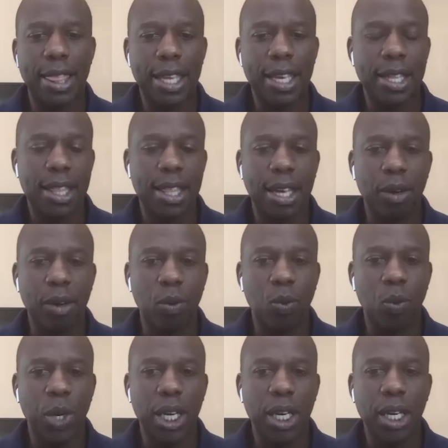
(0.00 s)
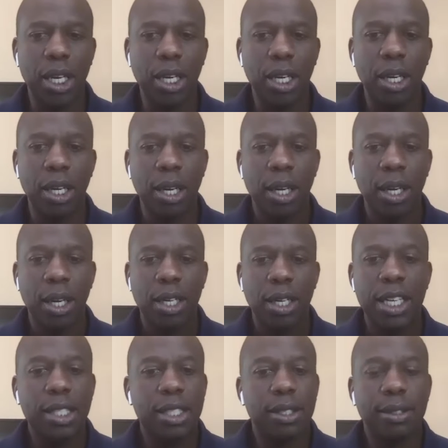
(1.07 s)
think that we
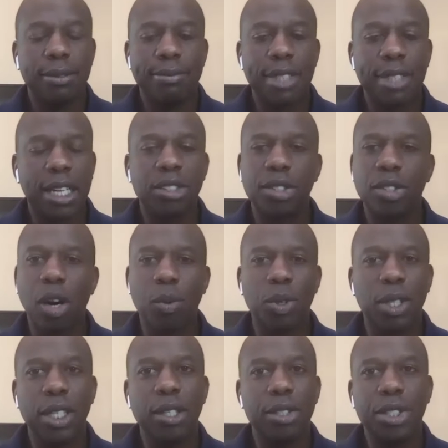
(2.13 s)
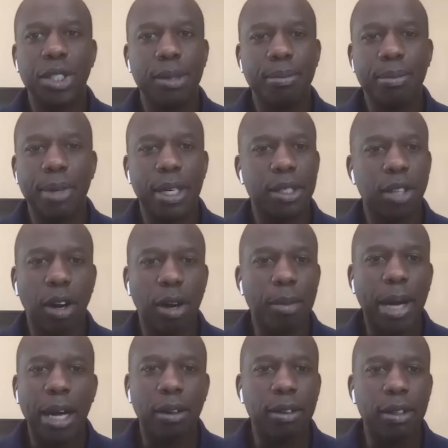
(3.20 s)
need to kind of start with leadership, talk
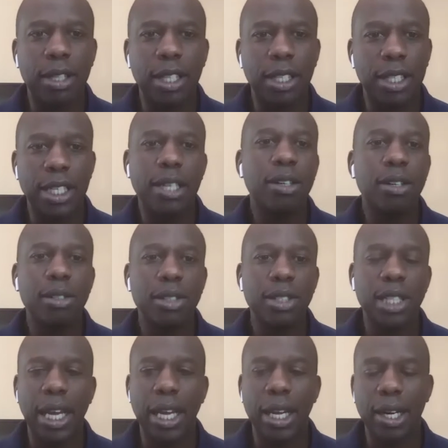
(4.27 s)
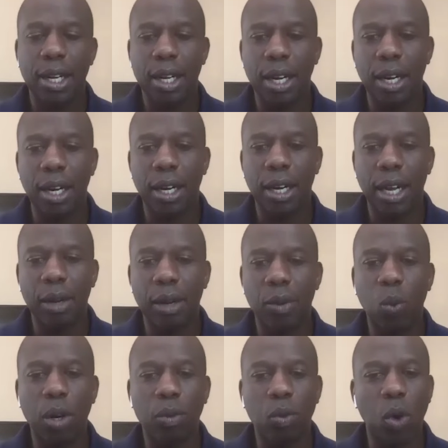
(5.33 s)
about the leaders and
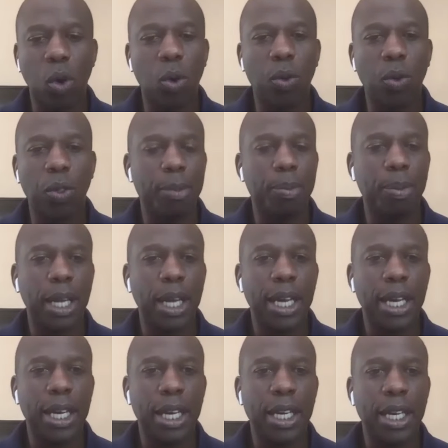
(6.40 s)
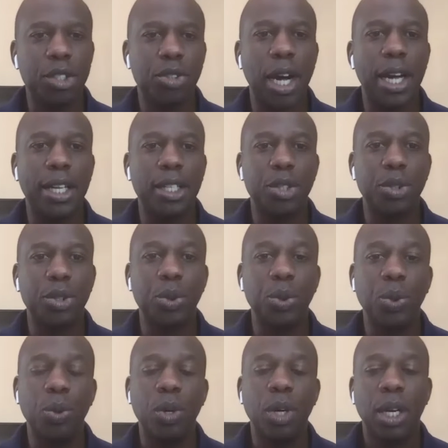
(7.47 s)
what role they play in trying to